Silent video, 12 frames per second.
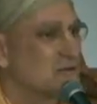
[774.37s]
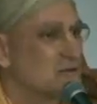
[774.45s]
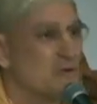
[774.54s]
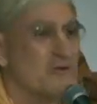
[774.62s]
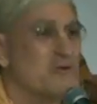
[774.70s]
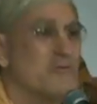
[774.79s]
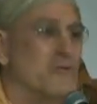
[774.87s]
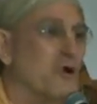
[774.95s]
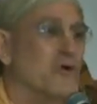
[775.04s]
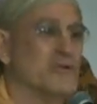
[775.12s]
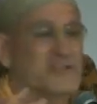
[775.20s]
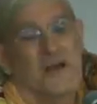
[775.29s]
You, you
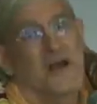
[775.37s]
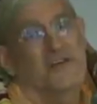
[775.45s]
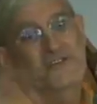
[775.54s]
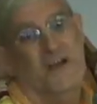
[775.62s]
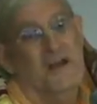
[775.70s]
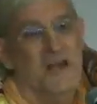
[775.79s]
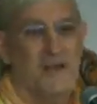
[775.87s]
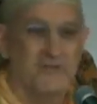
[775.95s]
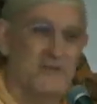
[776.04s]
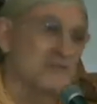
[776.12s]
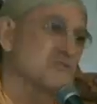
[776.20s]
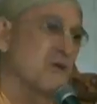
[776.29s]
boast, yes, I
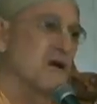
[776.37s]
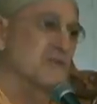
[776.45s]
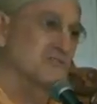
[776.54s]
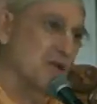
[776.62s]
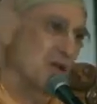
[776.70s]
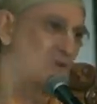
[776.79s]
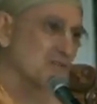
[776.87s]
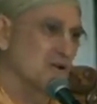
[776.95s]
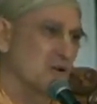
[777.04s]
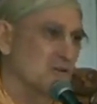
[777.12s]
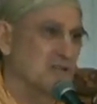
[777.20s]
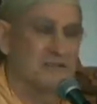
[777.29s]
gave this much, I was, you
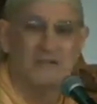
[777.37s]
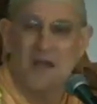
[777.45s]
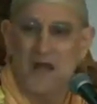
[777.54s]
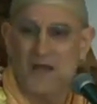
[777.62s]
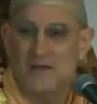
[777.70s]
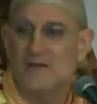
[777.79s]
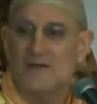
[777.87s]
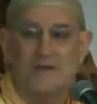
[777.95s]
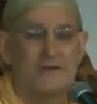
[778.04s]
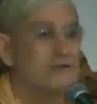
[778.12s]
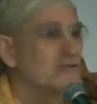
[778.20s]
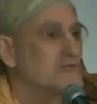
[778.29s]
know, like that.
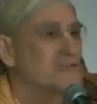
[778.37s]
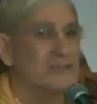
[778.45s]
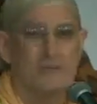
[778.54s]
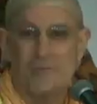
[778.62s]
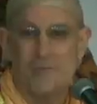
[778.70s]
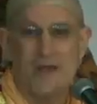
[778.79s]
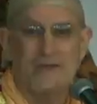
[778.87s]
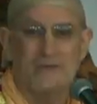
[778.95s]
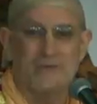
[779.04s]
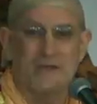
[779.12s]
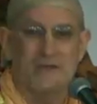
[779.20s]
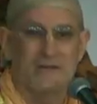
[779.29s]
You lose the benefit.